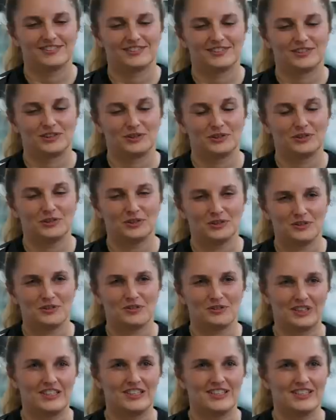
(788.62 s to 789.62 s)

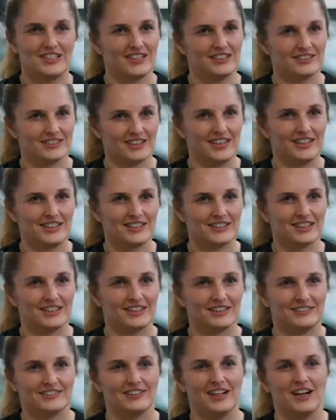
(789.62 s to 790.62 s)
"203 days
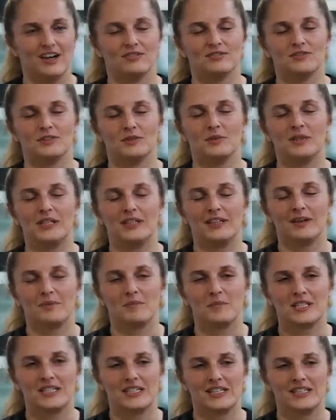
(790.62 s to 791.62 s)
later, after being
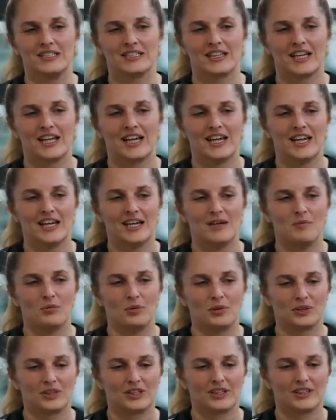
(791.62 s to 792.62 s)
admitted,
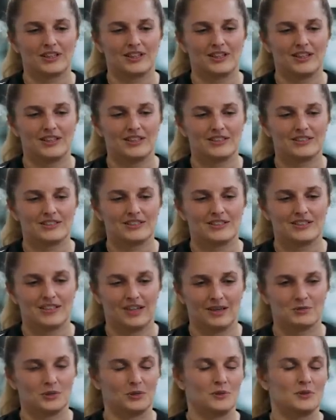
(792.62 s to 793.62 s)
Brooke
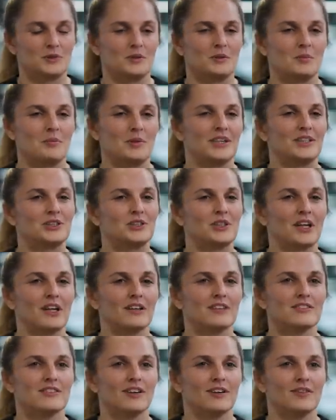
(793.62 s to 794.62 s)
steps onto the pitch
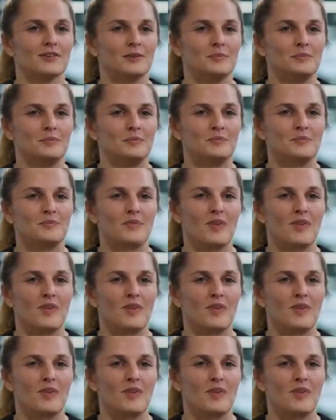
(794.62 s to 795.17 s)
against Durham.